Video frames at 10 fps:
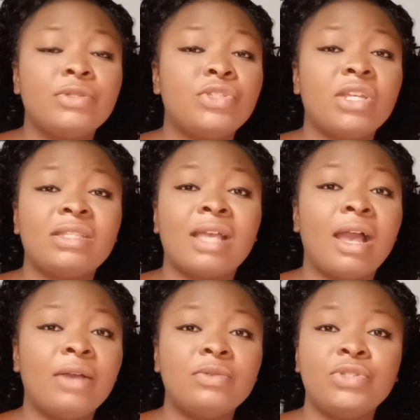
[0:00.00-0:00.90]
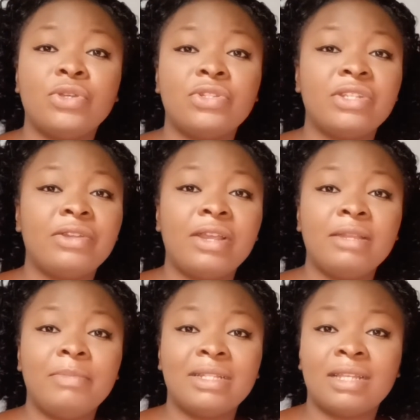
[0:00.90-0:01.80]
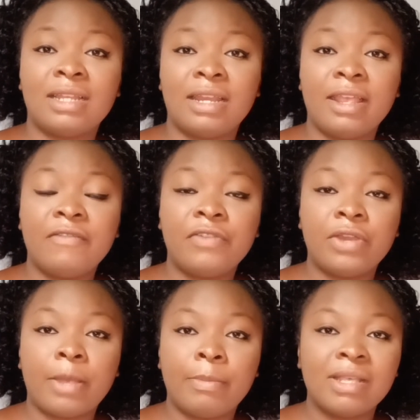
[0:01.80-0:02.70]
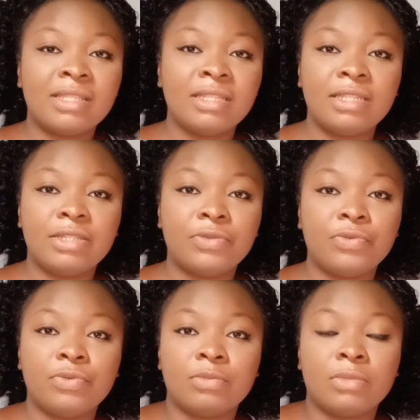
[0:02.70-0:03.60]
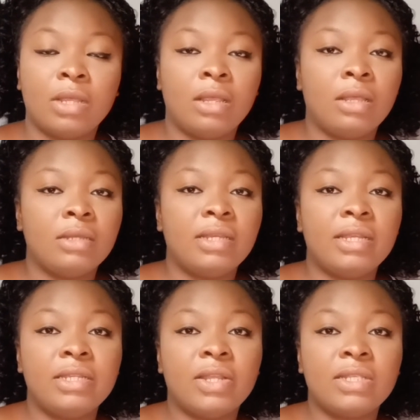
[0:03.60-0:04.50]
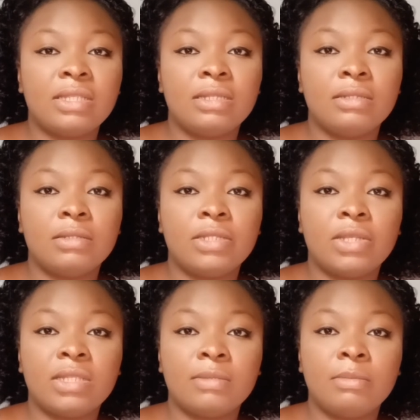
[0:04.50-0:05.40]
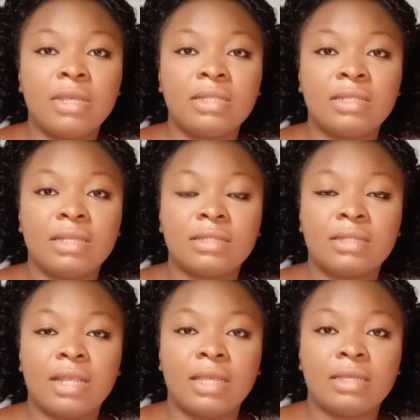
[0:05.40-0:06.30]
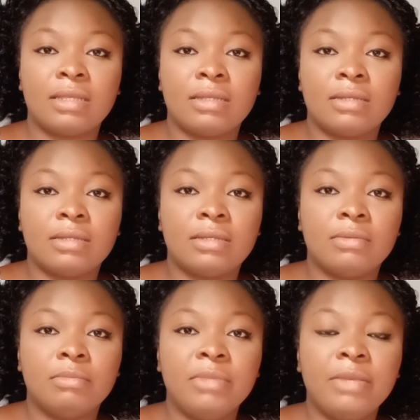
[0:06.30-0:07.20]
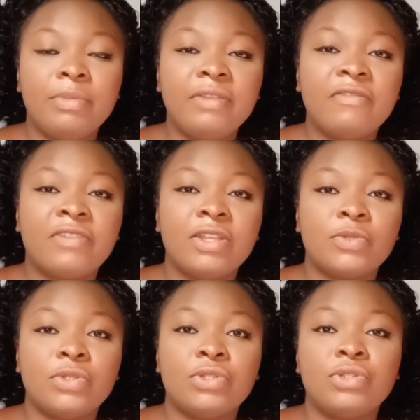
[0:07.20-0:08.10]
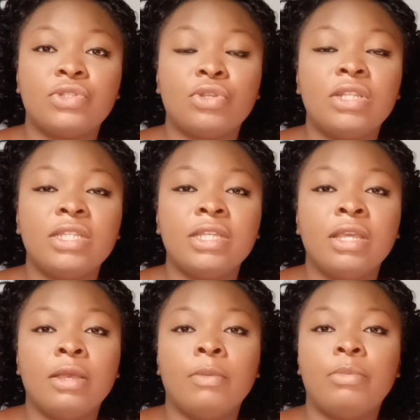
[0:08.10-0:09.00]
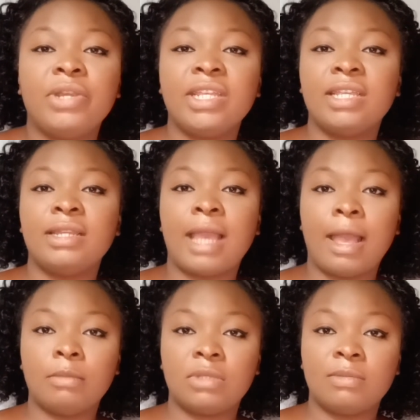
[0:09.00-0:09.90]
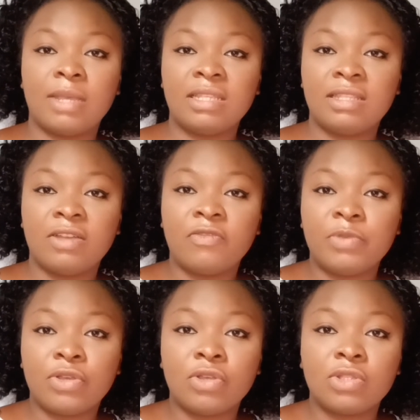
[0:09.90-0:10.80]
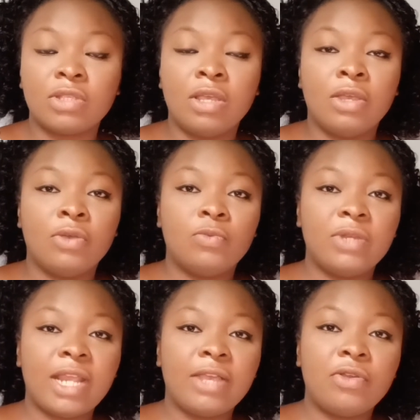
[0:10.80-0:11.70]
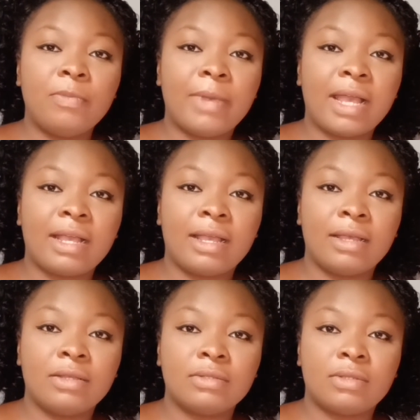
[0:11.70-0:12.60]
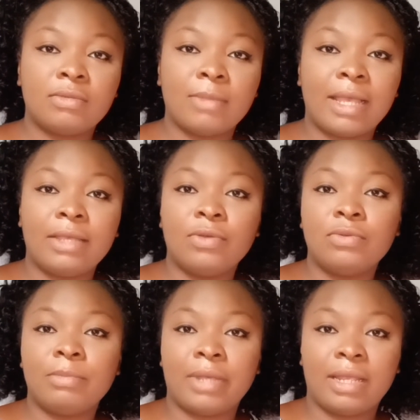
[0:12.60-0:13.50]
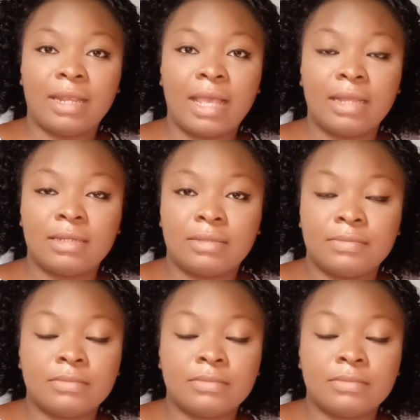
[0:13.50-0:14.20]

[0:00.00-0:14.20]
just how you're generally better than every other person in the room, then it doesn't make sense. Like, me being friends with you is only bringing harm to myself, because when I go back to my own bed and